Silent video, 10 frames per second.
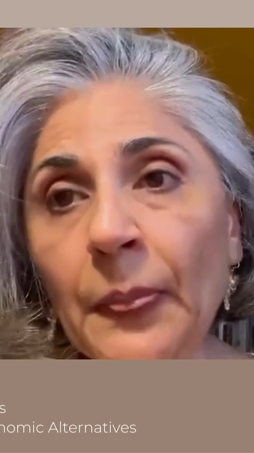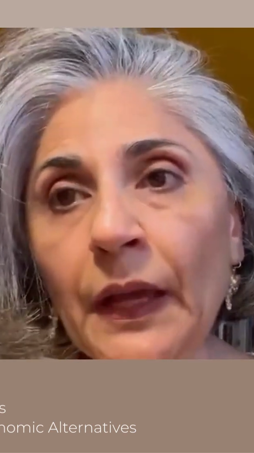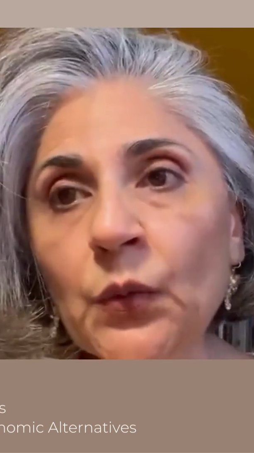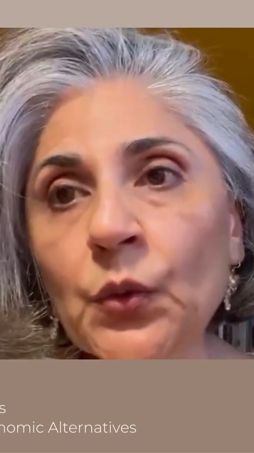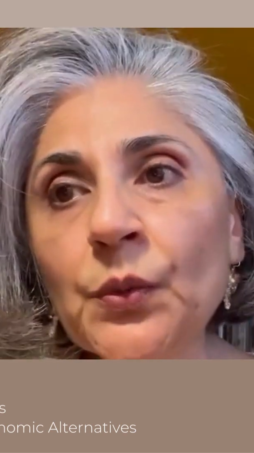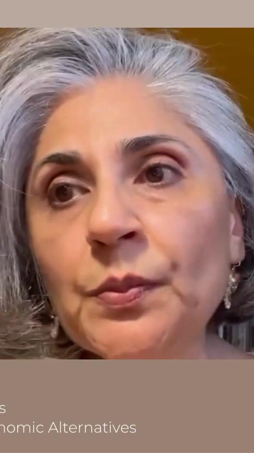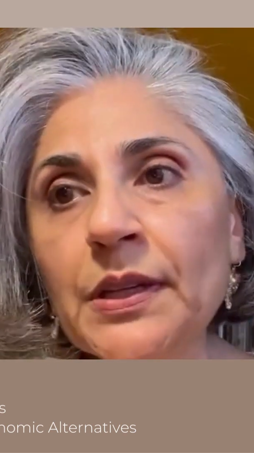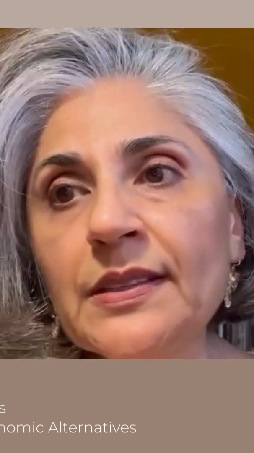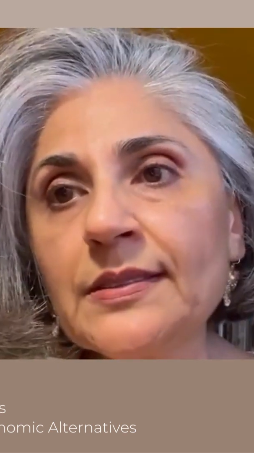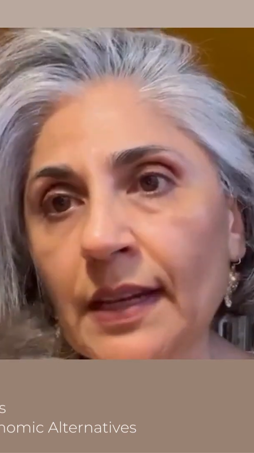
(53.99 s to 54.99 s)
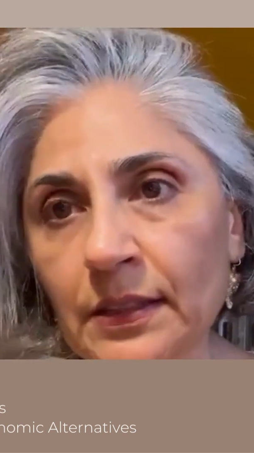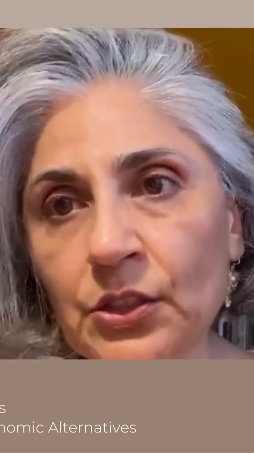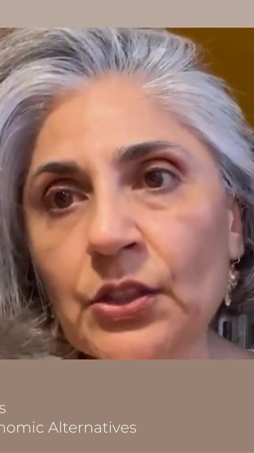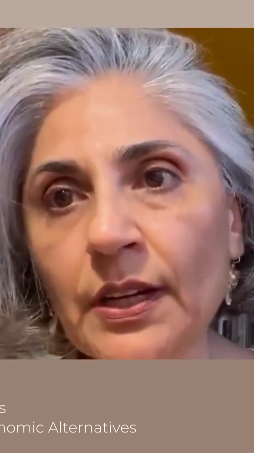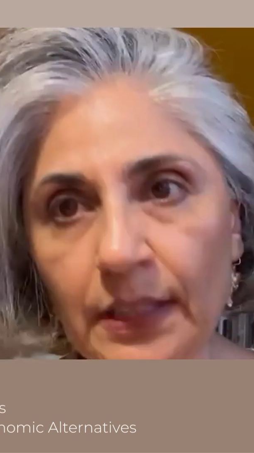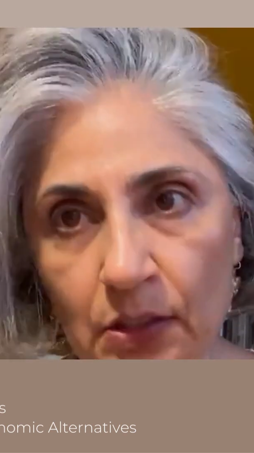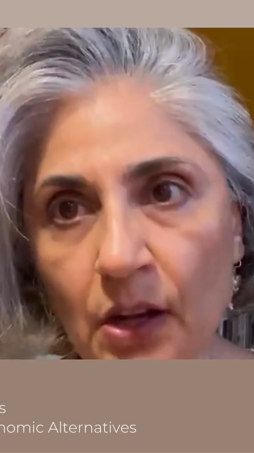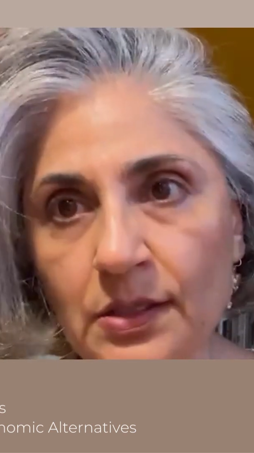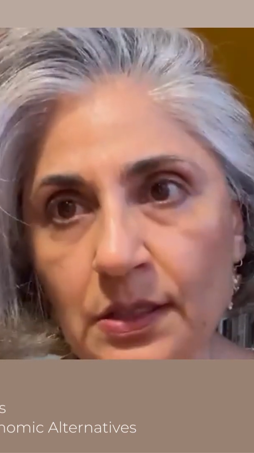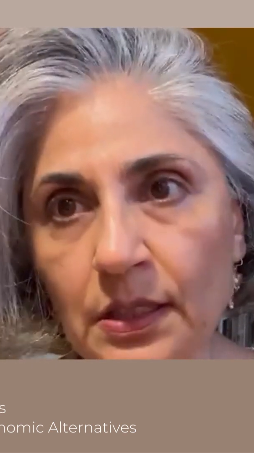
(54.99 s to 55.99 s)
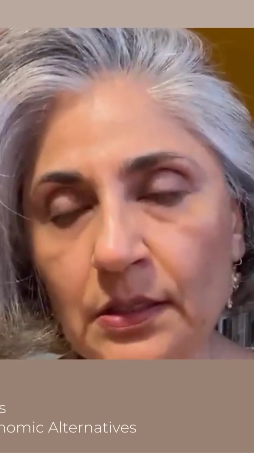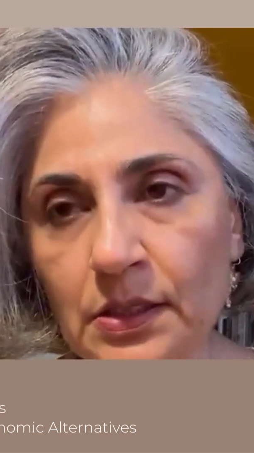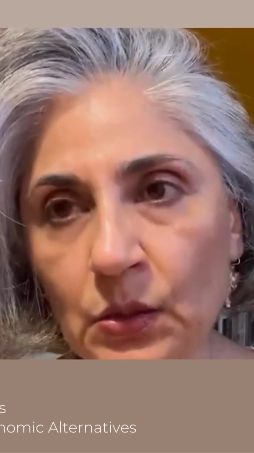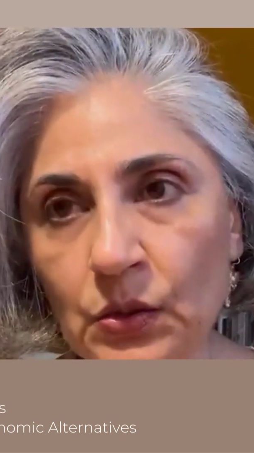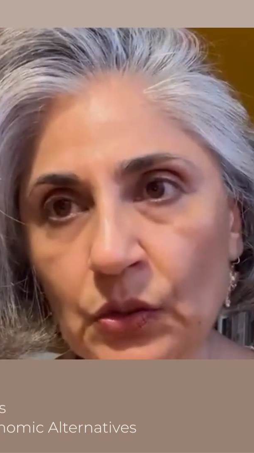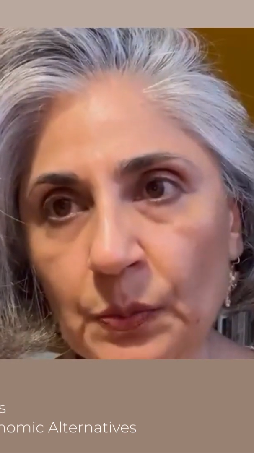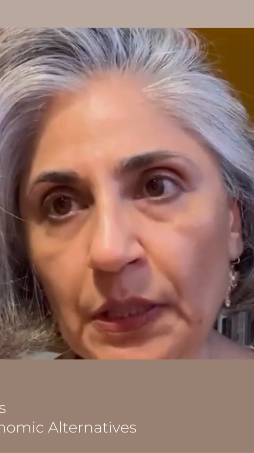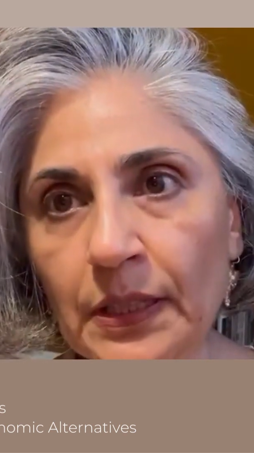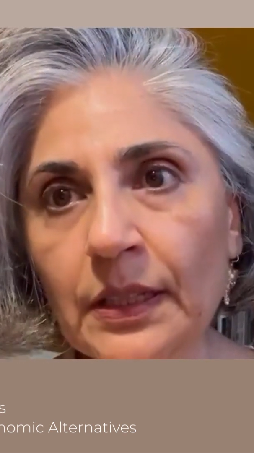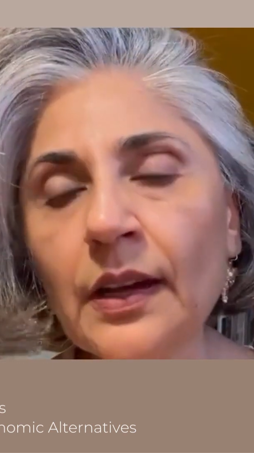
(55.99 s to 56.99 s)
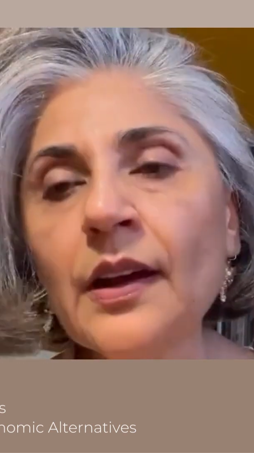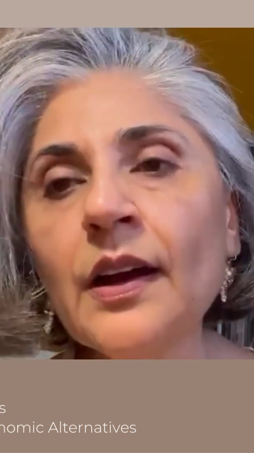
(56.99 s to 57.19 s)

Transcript: and would be sector agnostic, so to speak.